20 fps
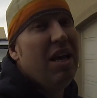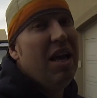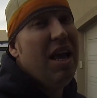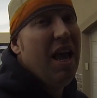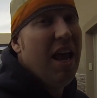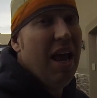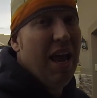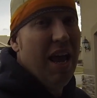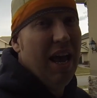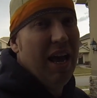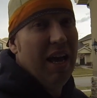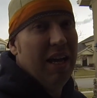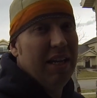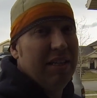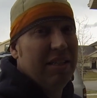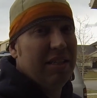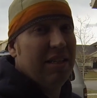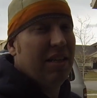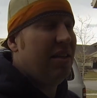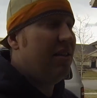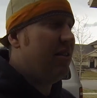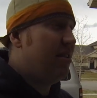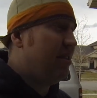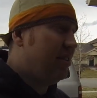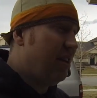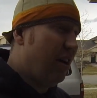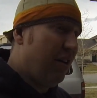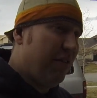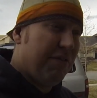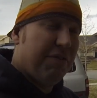and
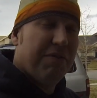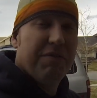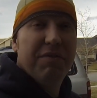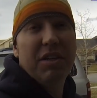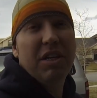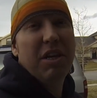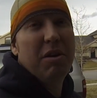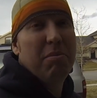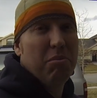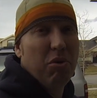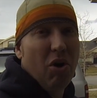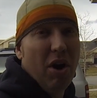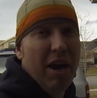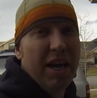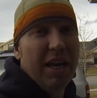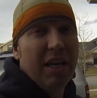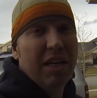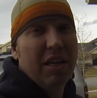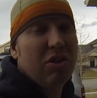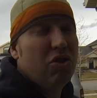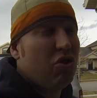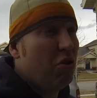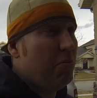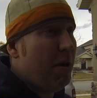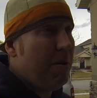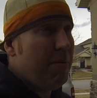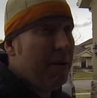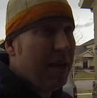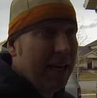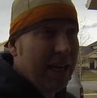stuff can break. So
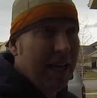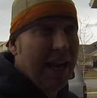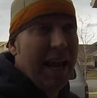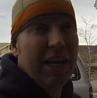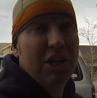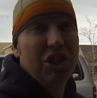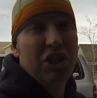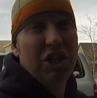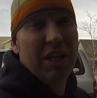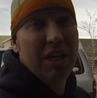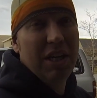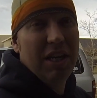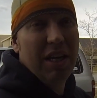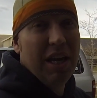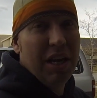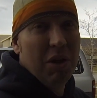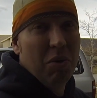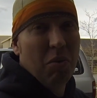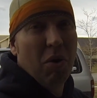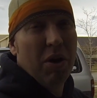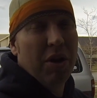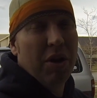maybe a connection in one of